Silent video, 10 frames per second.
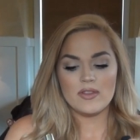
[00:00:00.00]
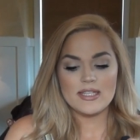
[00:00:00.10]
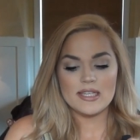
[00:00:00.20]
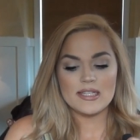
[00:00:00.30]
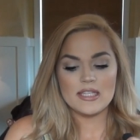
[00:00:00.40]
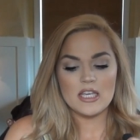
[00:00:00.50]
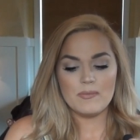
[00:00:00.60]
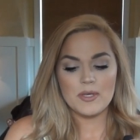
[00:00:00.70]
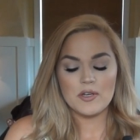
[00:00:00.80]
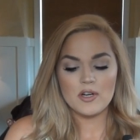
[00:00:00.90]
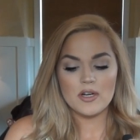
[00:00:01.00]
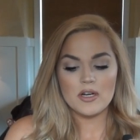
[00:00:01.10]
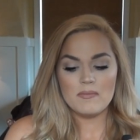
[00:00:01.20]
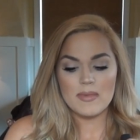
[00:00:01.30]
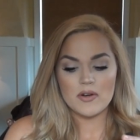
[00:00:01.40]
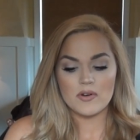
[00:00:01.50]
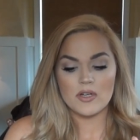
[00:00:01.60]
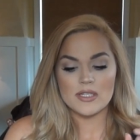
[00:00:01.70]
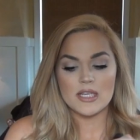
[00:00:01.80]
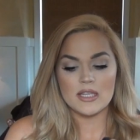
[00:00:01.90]
This is the Pure
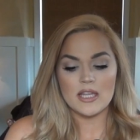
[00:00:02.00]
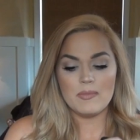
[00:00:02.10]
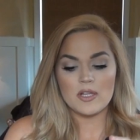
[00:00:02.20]
Minerals Lip